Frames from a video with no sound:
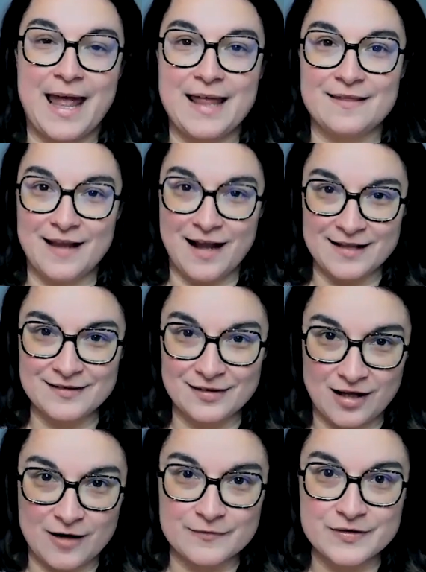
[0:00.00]
And that
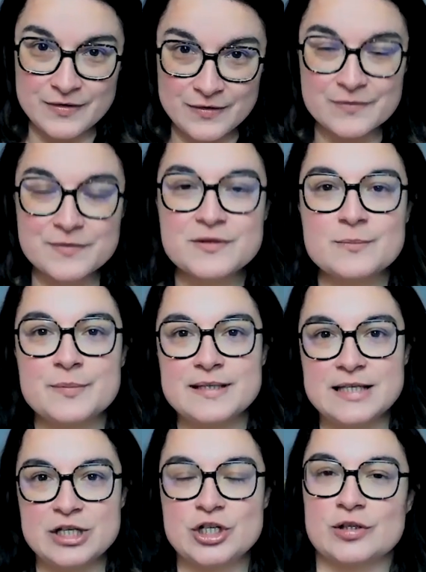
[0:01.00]
allows you to
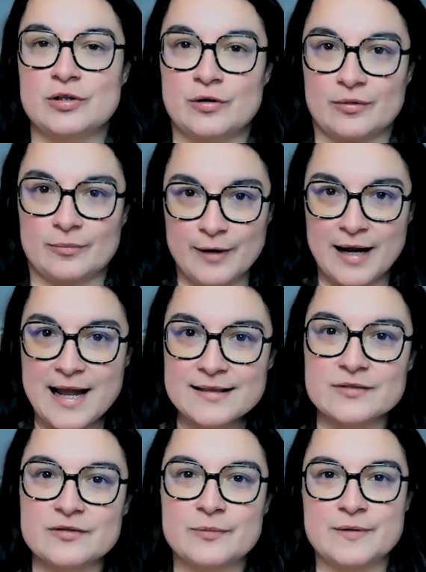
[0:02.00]
position your
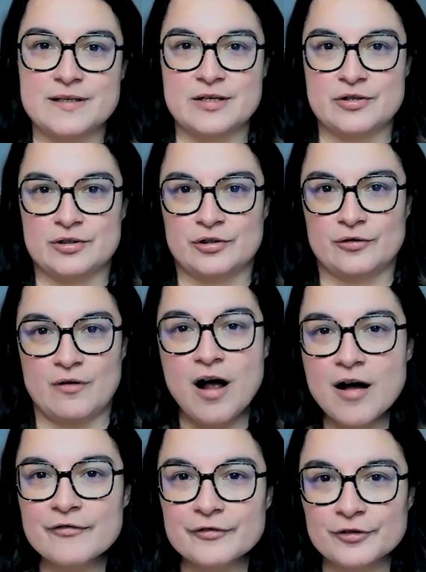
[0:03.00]
brand, to position your
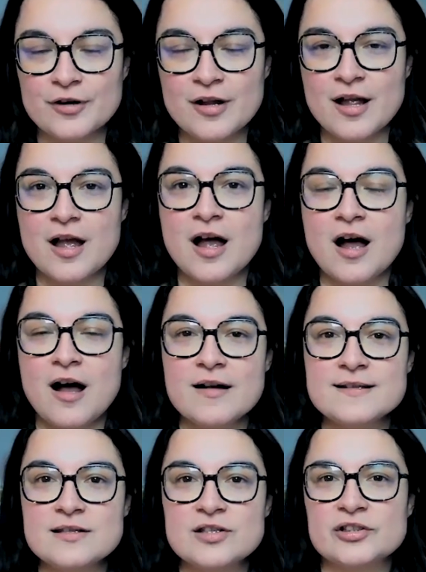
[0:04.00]
offer
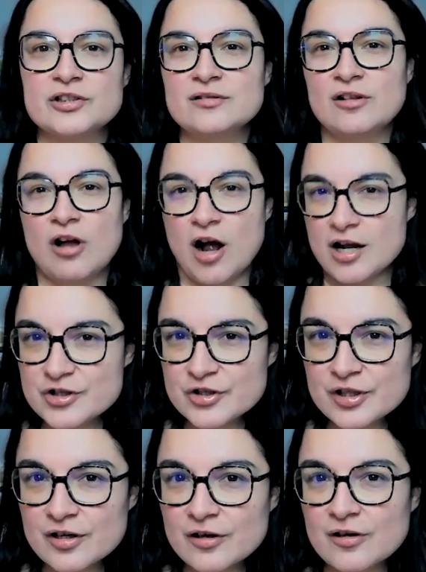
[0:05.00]
as the
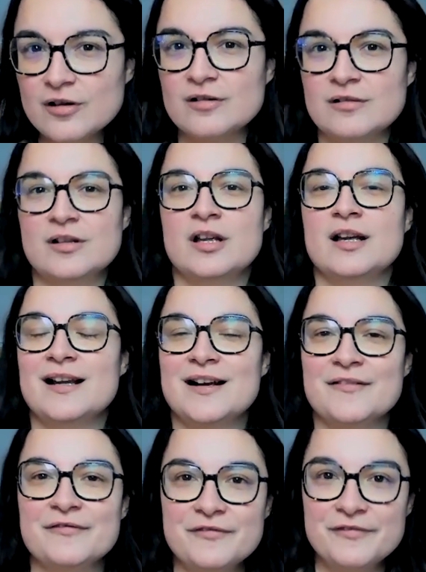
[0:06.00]
logical,
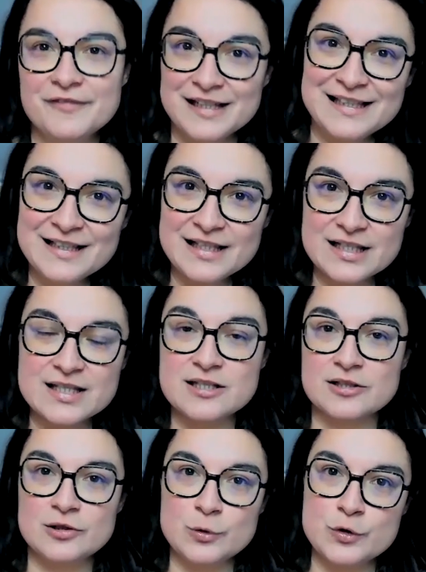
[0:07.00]
convenient
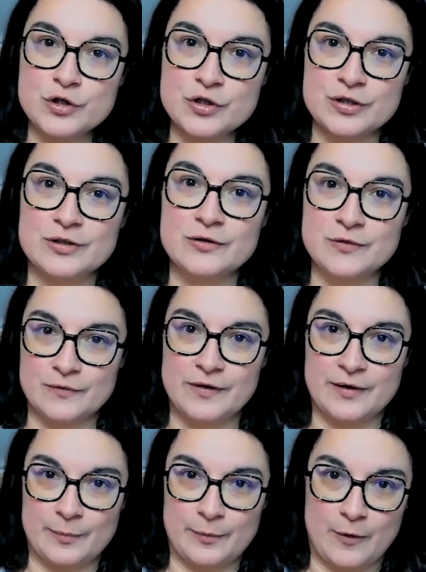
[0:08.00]
solution to
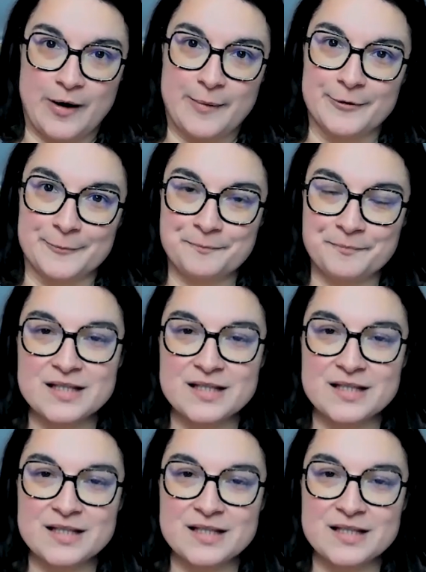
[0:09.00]
their problem.